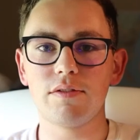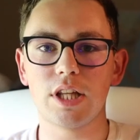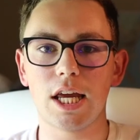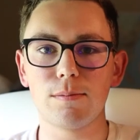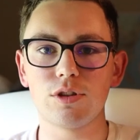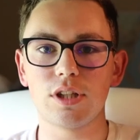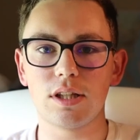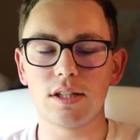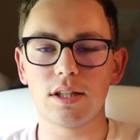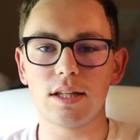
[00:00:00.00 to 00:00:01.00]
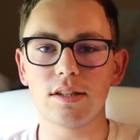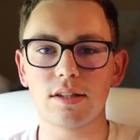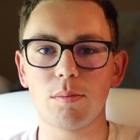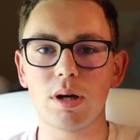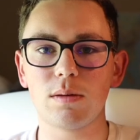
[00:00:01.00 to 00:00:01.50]
for the cameras that this lens is
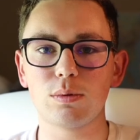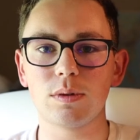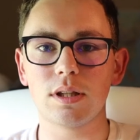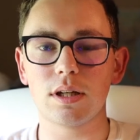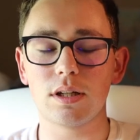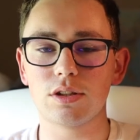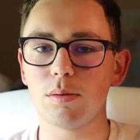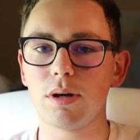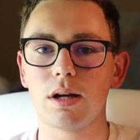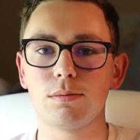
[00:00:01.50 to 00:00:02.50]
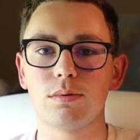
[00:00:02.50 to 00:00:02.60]
compatible with, it is compatible